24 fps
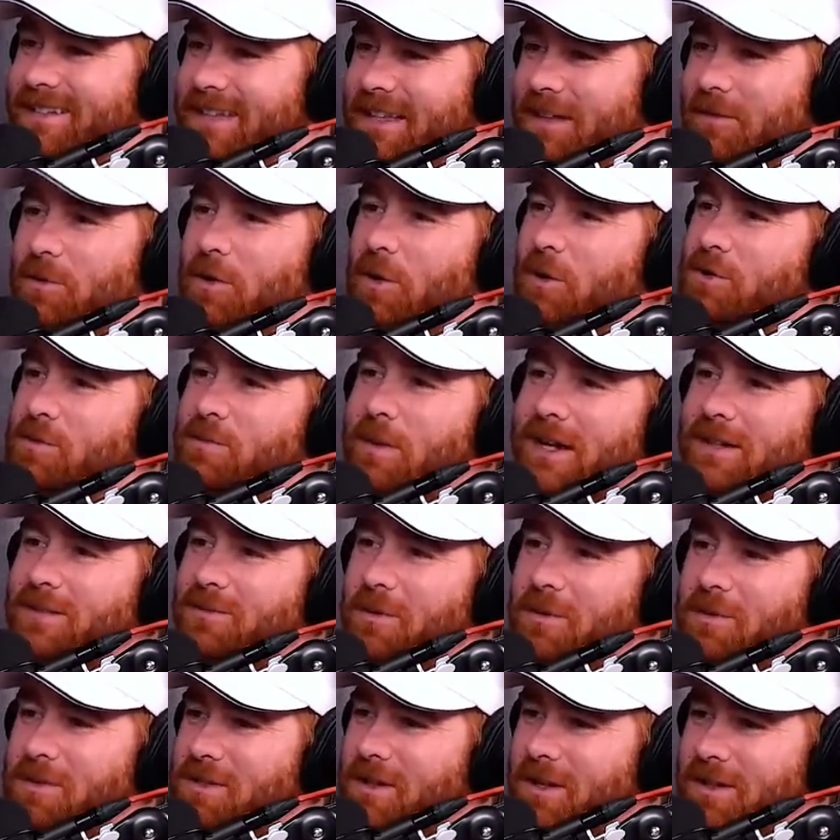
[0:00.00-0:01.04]
It goes back to
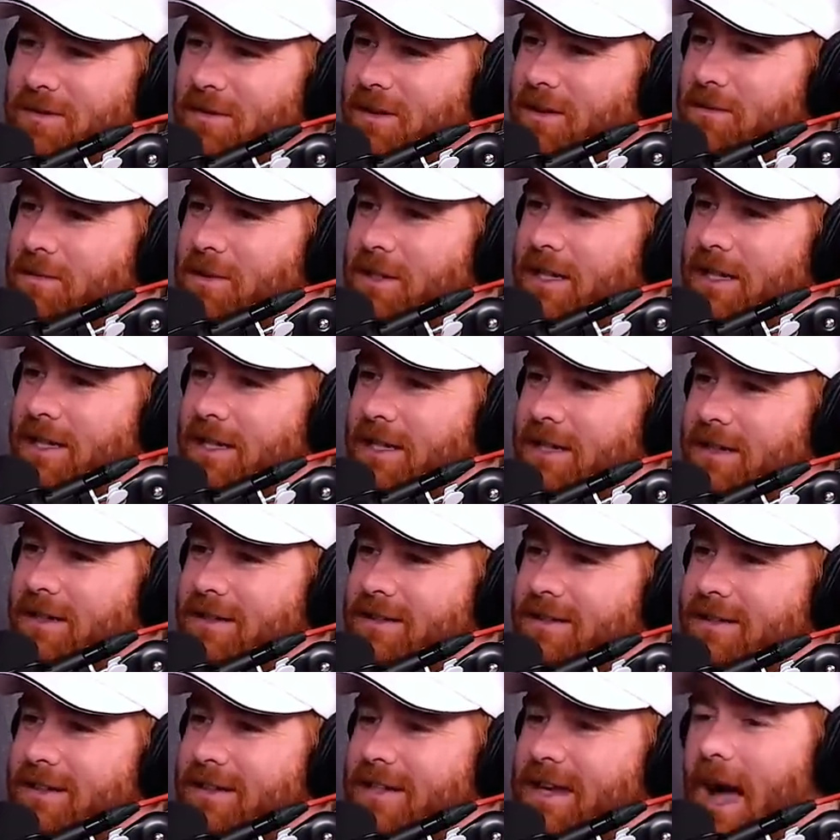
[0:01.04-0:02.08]
what we talked about at the beginning.
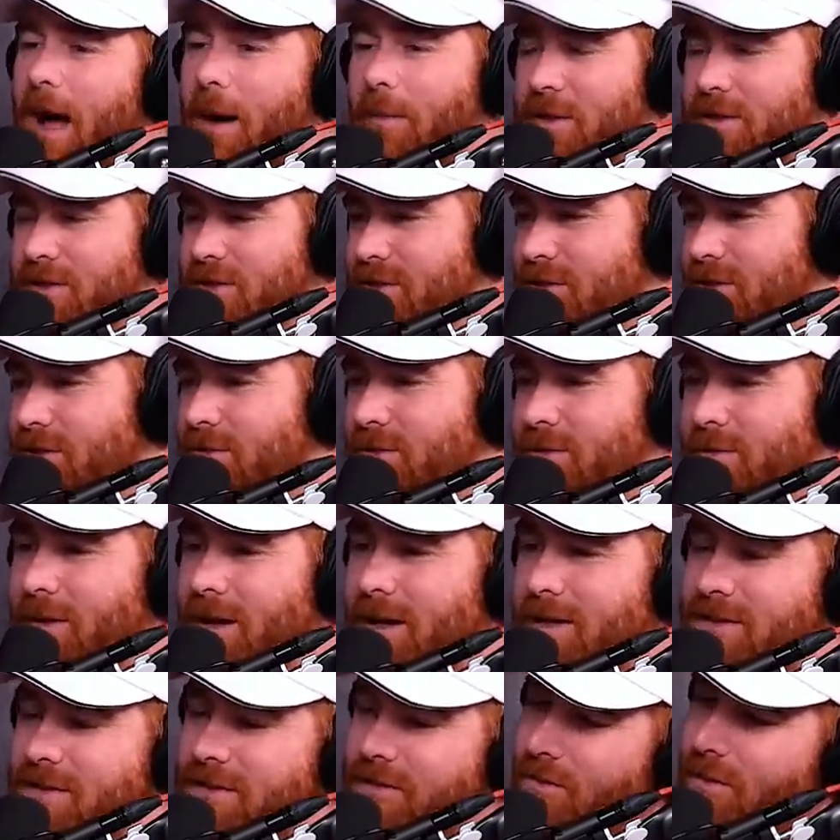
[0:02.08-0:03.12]
How much is too
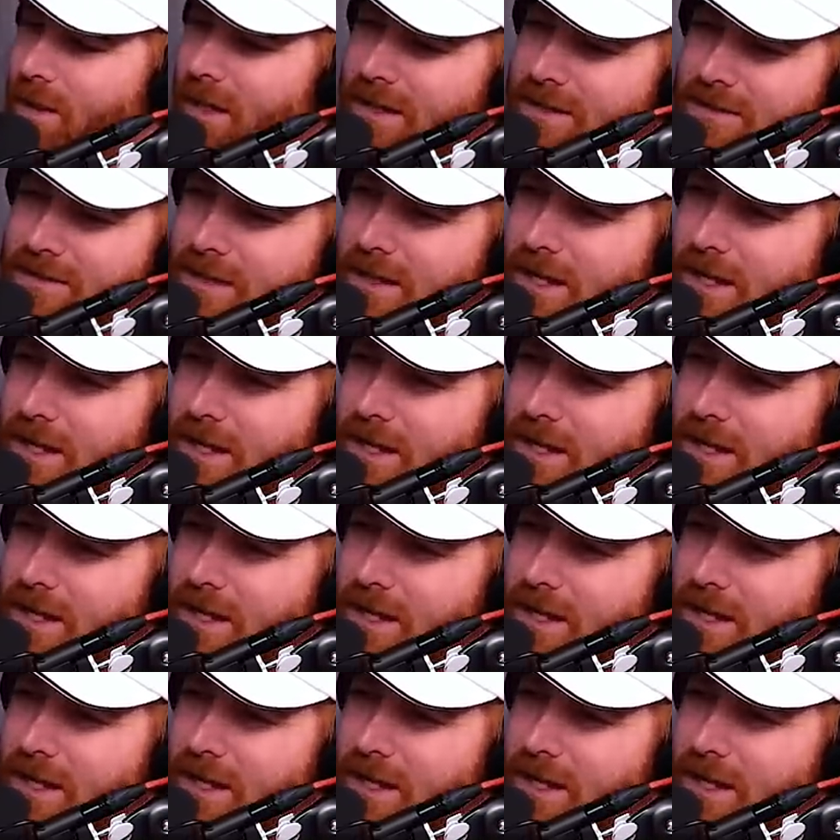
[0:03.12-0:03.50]
much, and when is